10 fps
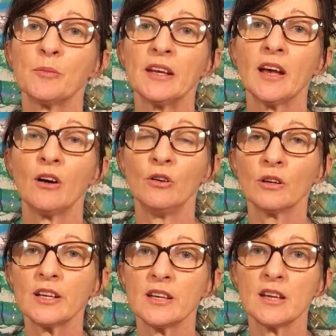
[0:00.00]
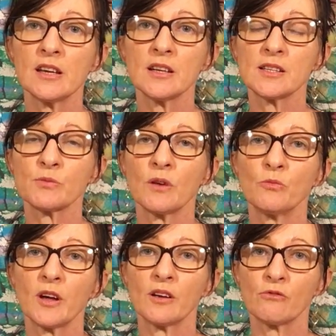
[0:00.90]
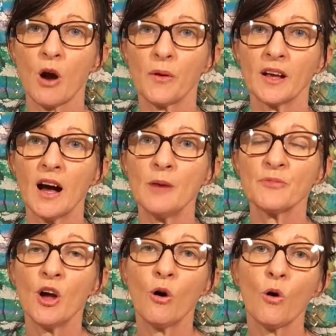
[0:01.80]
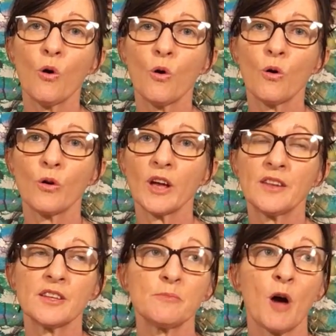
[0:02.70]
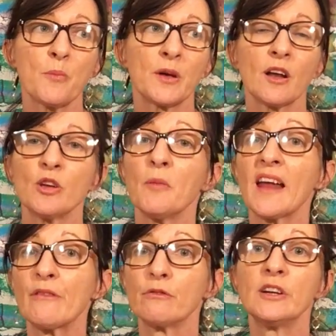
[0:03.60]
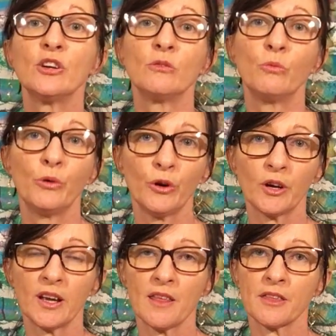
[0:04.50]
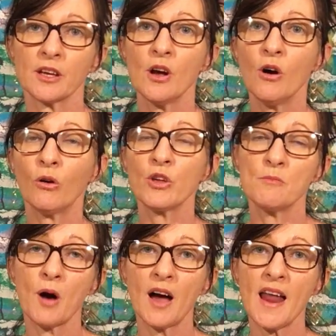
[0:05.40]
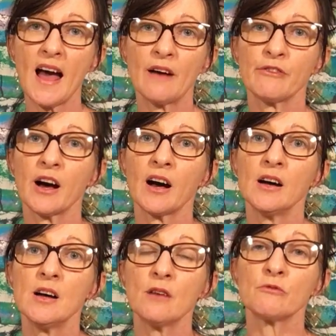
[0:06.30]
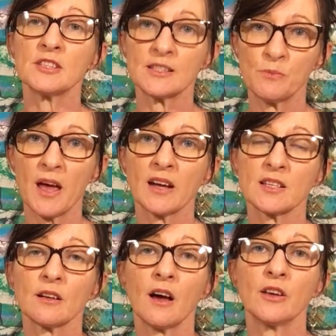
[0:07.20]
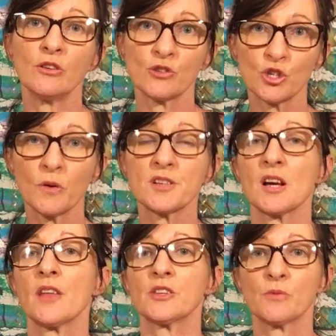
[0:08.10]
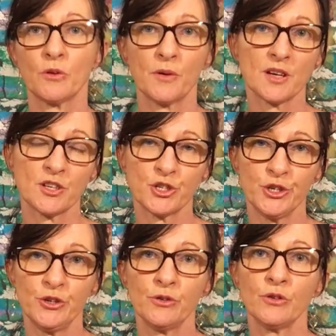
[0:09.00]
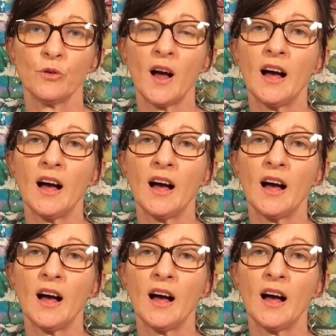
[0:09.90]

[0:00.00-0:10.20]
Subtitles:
in our early years when we're growing up, and this might be like you might have a really good work ethic, or you might have a respect, like, do unto others what you want done to you,